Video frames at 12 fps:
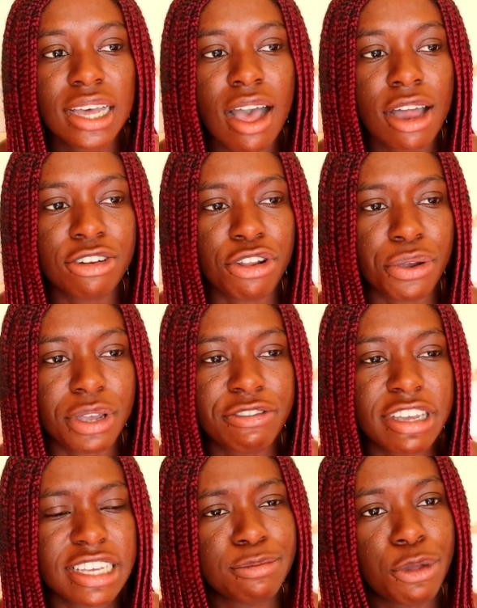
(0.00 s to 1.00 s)
I don't know, if
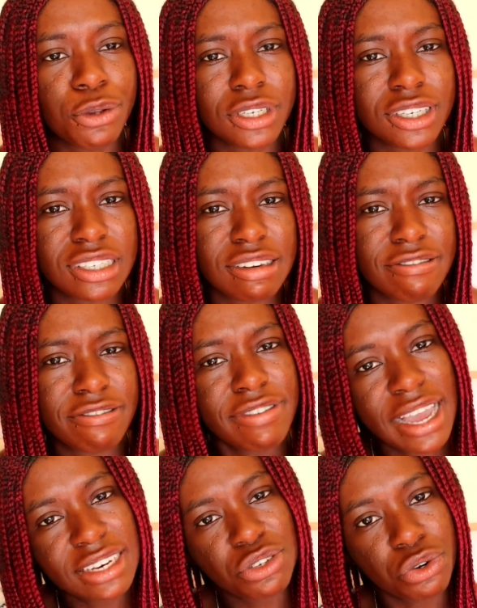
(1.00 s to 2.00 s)
it is mold, it doesn't
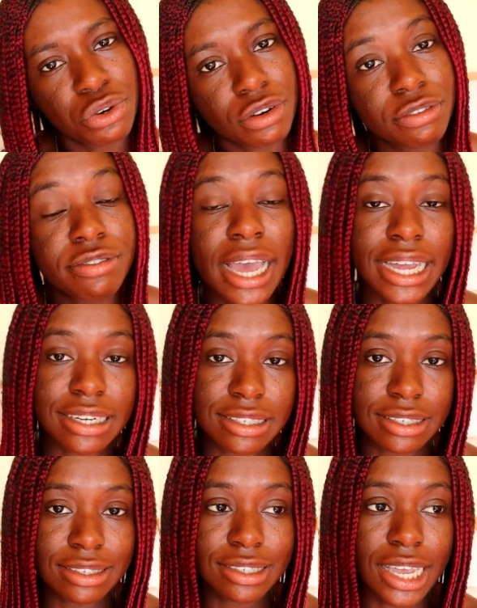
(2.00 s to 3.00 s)
infect or
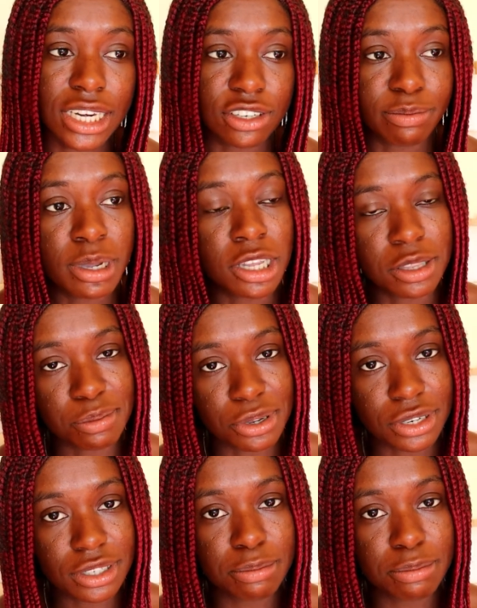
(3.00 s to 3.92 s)
affect any of my other books,